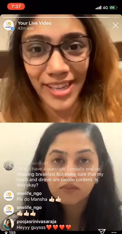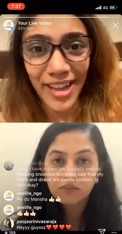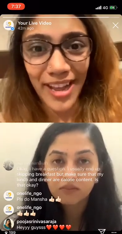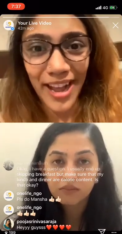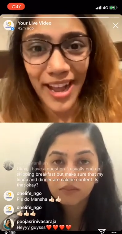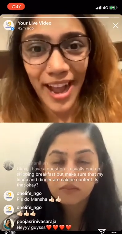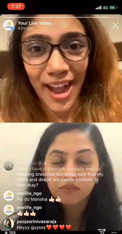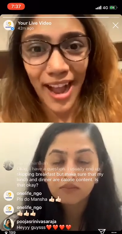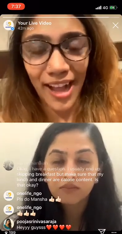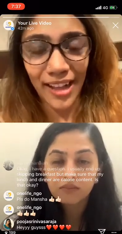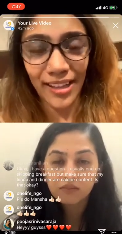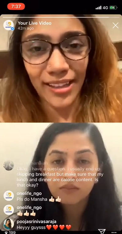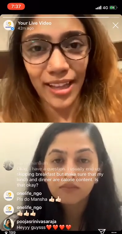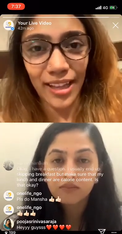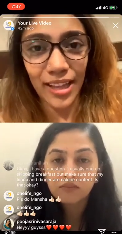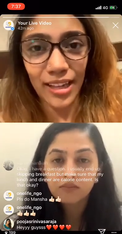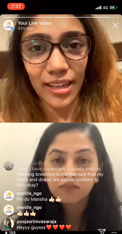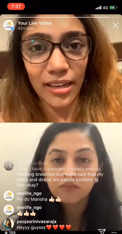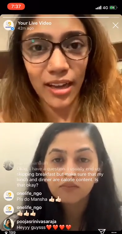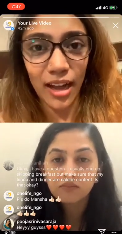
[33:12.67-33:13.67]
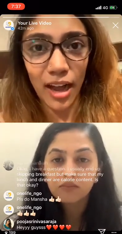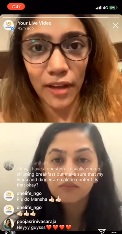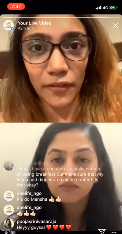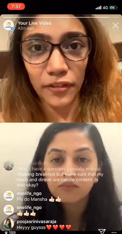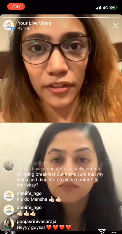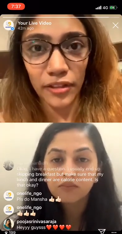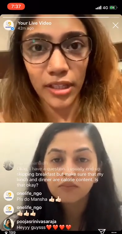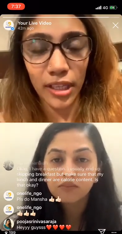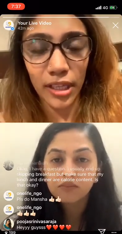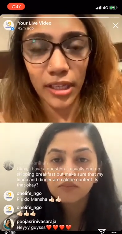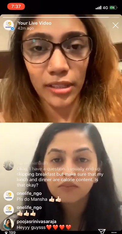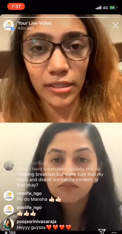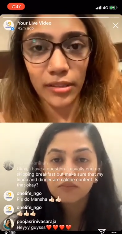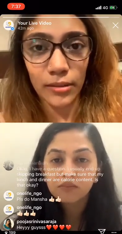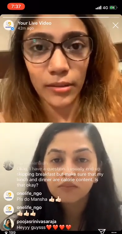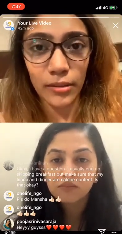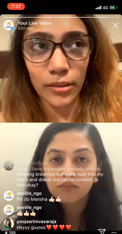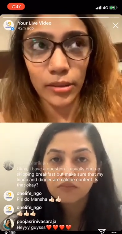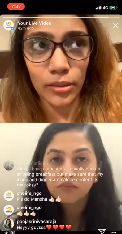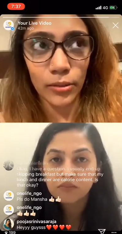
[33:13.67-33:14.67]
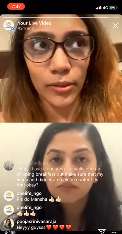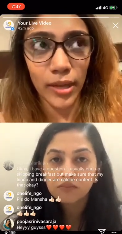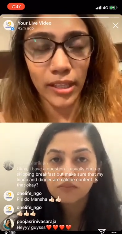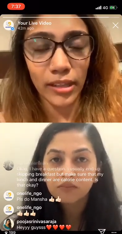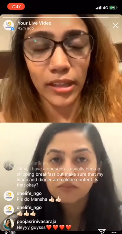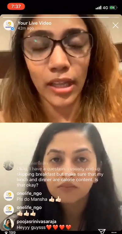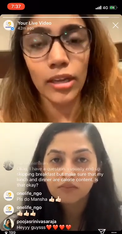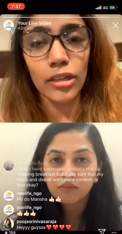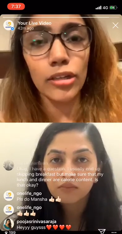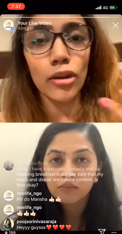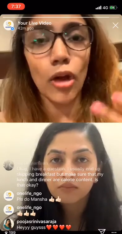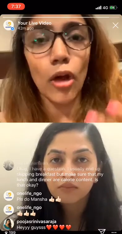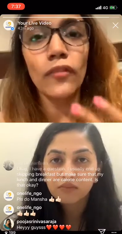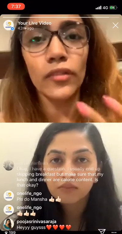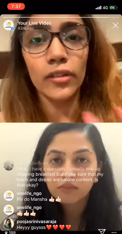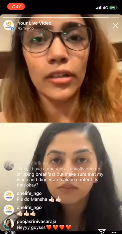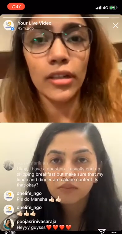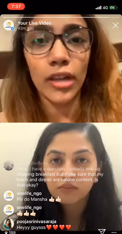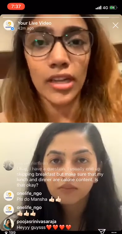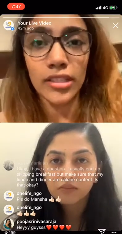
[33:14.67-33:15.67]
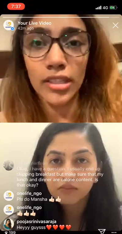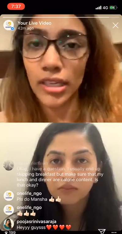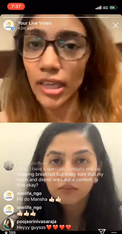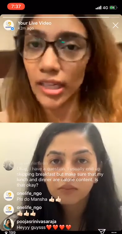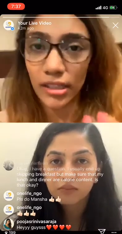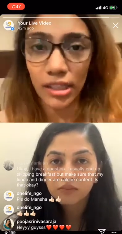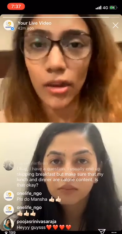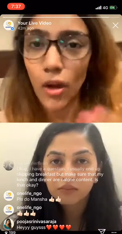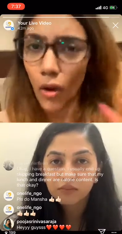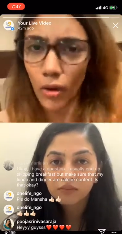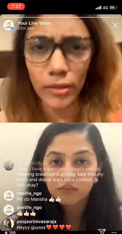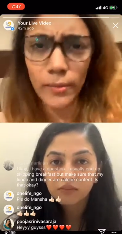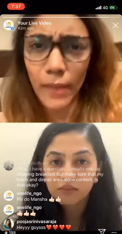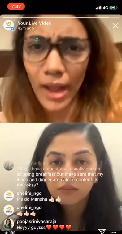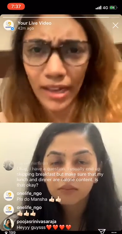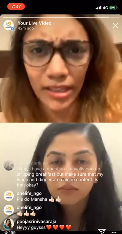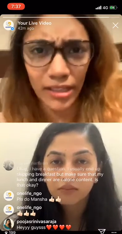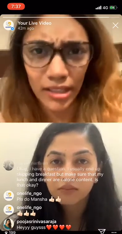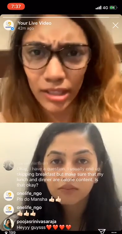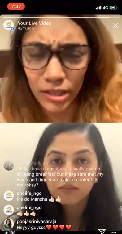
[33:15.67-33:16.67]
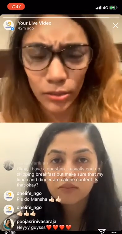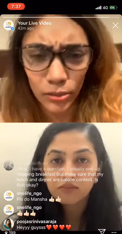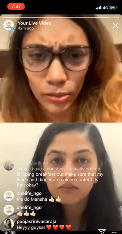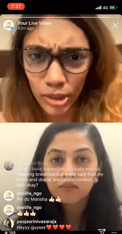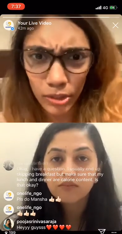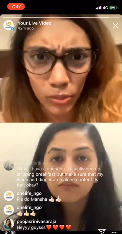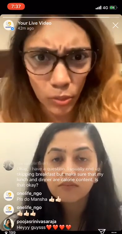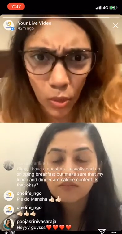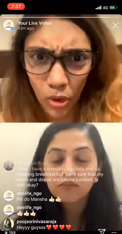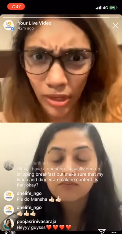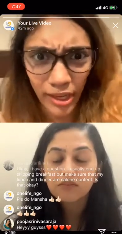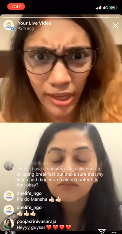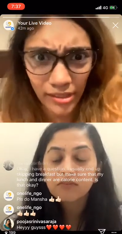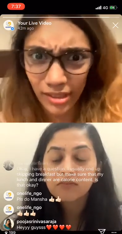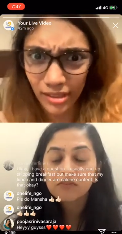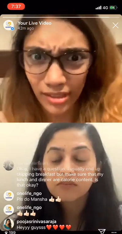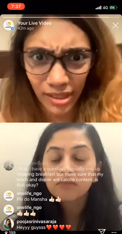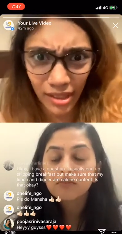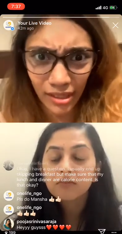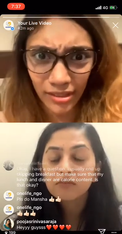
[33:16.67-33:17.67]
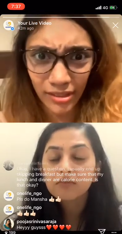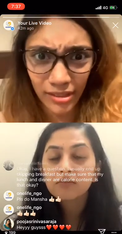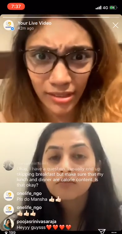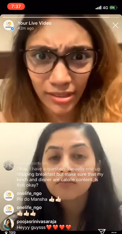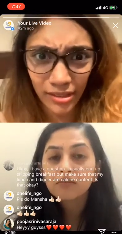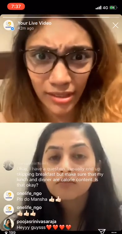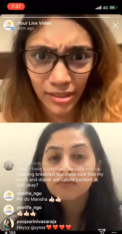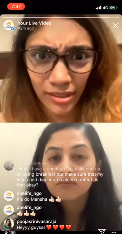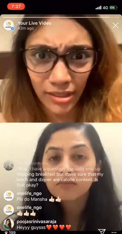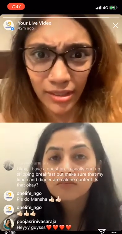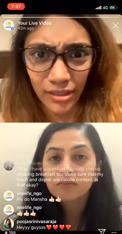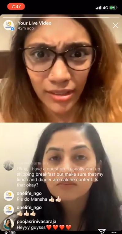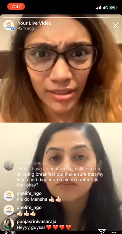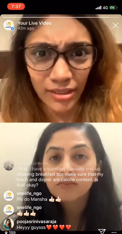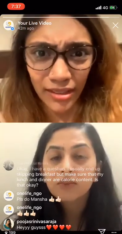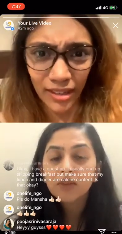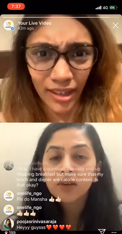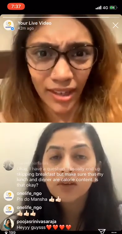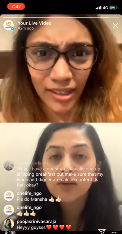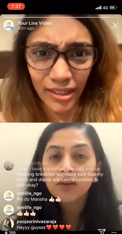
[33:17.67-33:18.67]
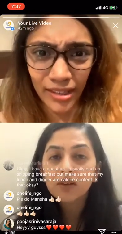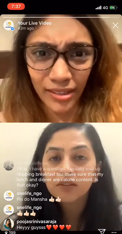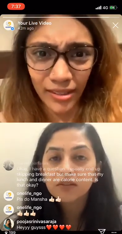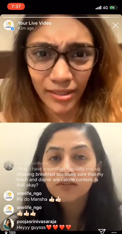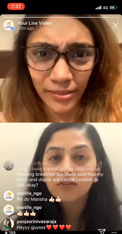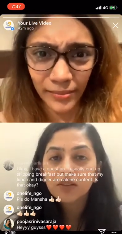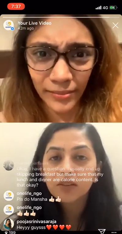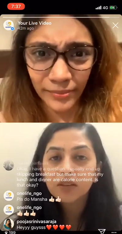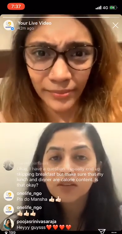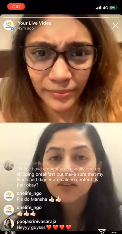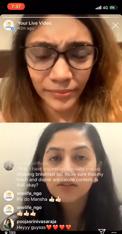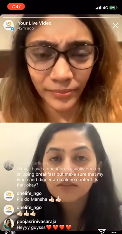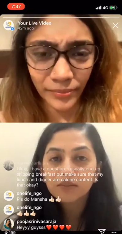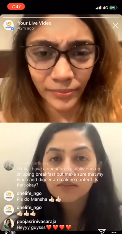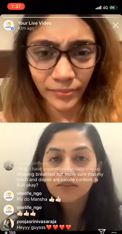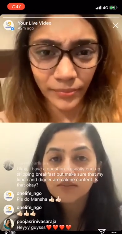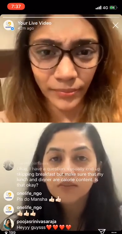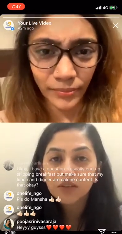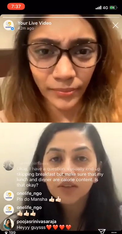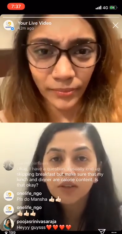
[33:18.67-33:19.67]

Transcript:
Speaker 1: and then after that you get that endorphin rush and i think automatically you just want to exercise yeah, right
Speaker 2: yeah, yeah.